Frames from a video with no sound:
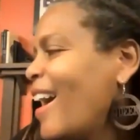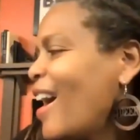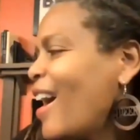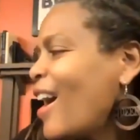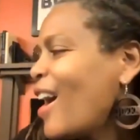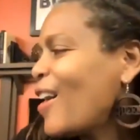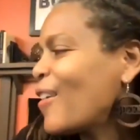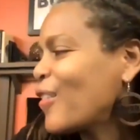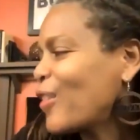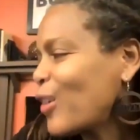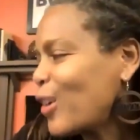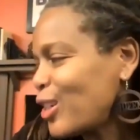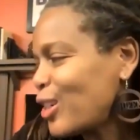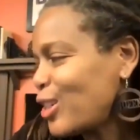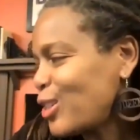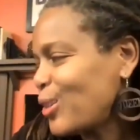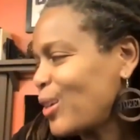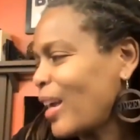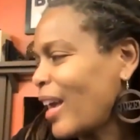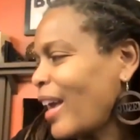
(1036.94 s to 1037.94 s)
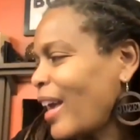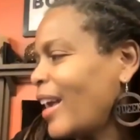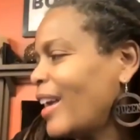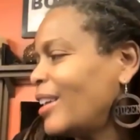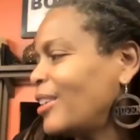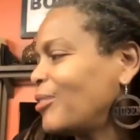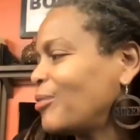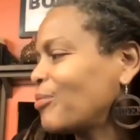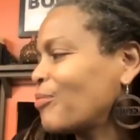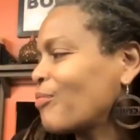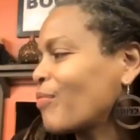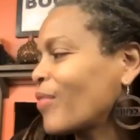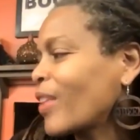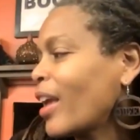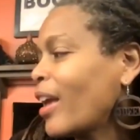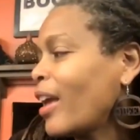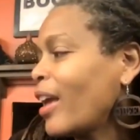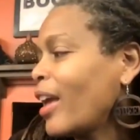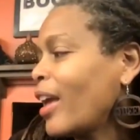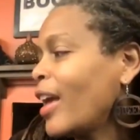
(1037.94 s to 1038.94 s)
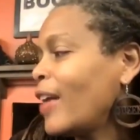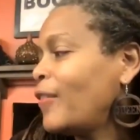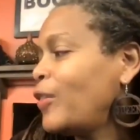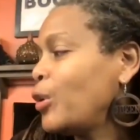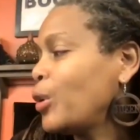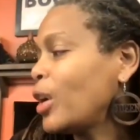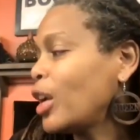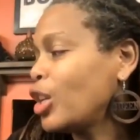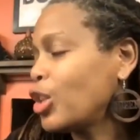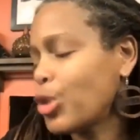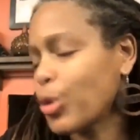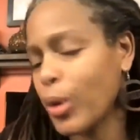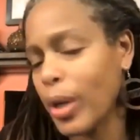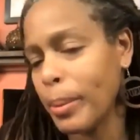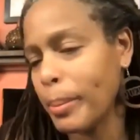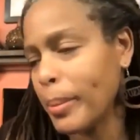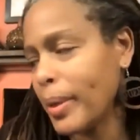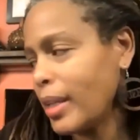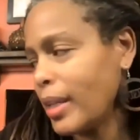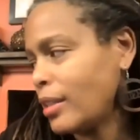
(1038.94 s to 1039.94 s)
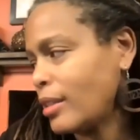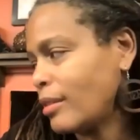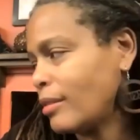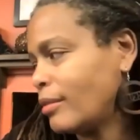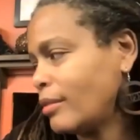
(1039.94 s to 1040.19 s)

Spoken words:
Of course you can. If you can dream it,